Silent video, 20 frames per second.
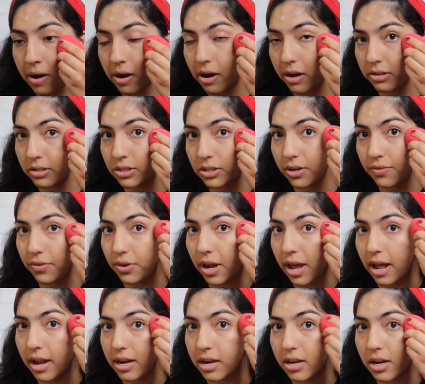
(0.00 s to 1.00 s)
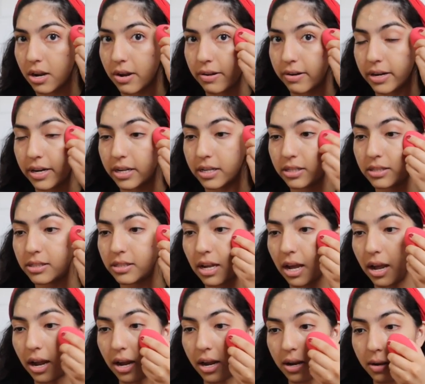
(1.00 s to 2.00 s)
Also, if you hadn't noticed,
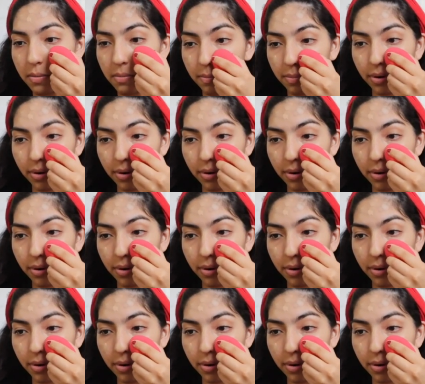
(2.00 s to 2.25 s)
I am